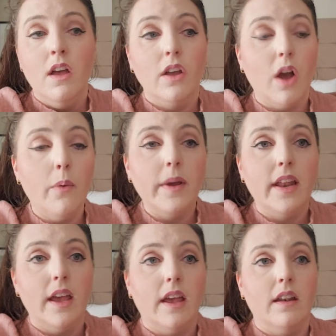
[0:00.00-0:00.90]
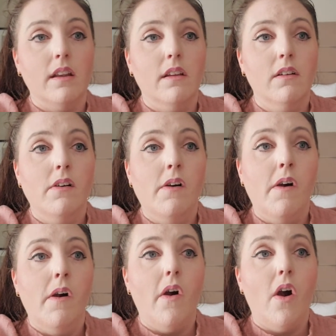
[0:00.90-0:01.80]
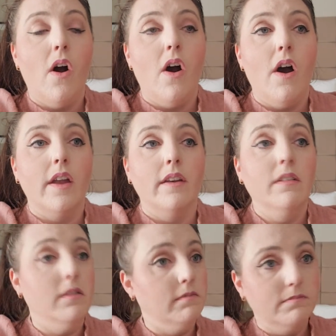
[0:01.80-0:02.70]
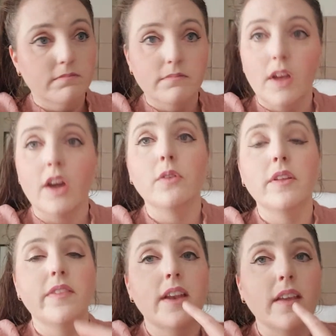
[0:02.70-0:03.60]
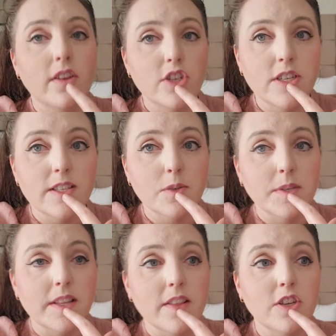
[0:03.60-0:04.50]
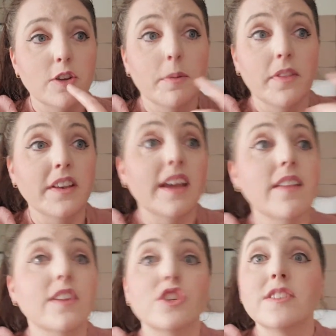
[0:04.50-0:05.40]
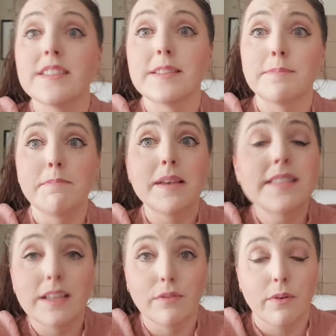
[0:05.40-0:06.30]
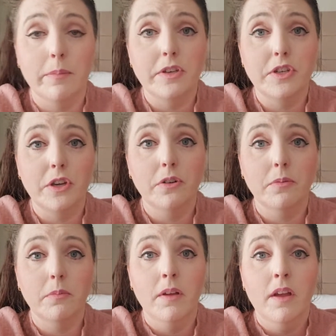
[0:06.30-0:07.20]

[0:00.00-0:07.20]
going in on not only the day that Jesus was in the tomb, but the day that Jesus is missing from the tomb?